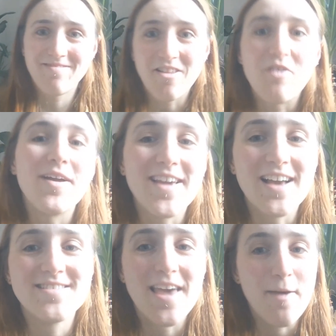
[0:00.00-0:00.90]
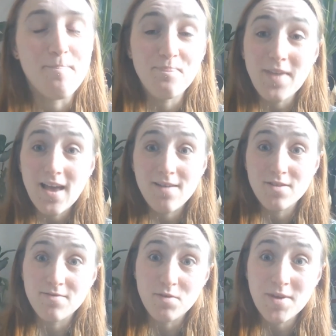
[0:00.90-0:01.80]
Alright guys, have a
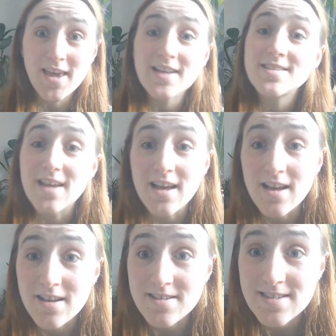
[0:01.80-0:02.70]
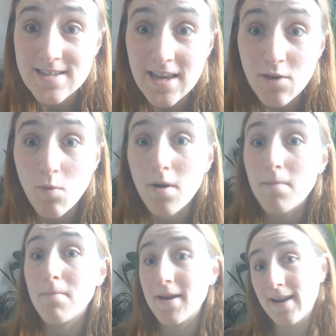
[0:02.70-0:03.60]
lovely weekend. I'll see you
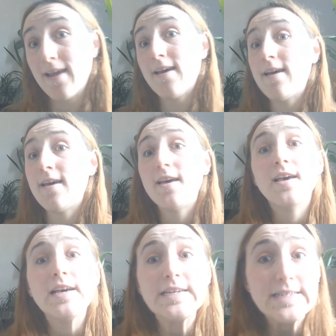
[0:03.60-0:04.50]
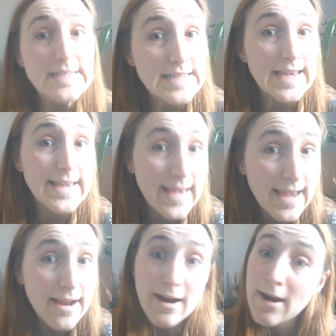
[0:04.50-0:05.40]
on Monday. Take
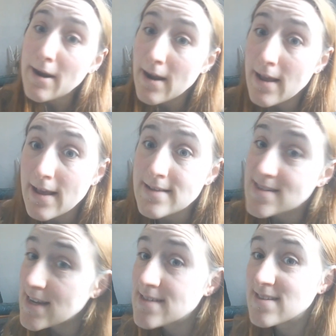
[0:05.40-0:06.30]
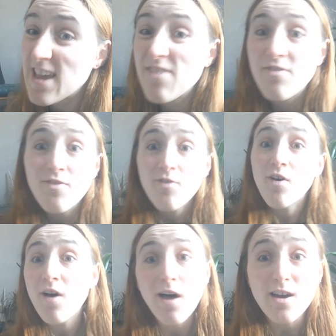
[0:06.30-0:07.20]
care, stay safe,
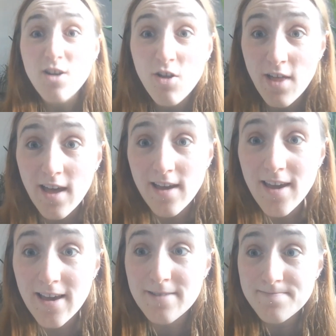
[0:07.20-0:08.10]
and all that, eh?